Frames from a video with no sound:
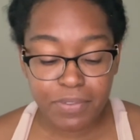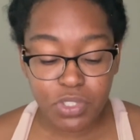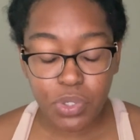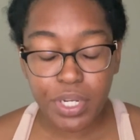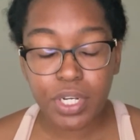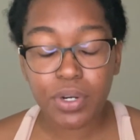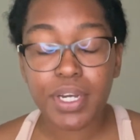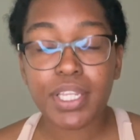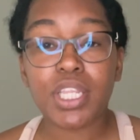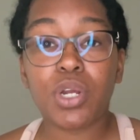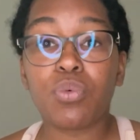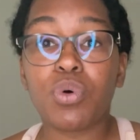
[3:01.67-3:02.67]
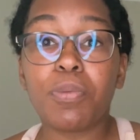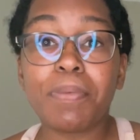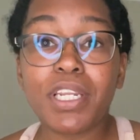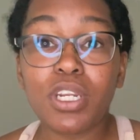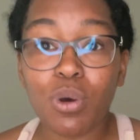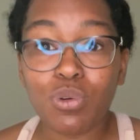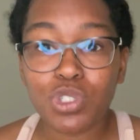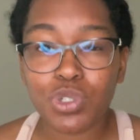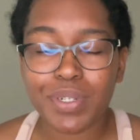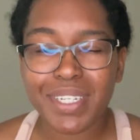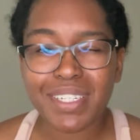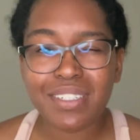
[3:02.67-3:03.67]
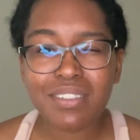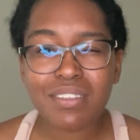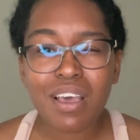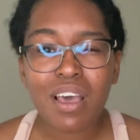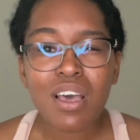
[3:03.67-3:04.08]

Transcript: trail and there will be no trees,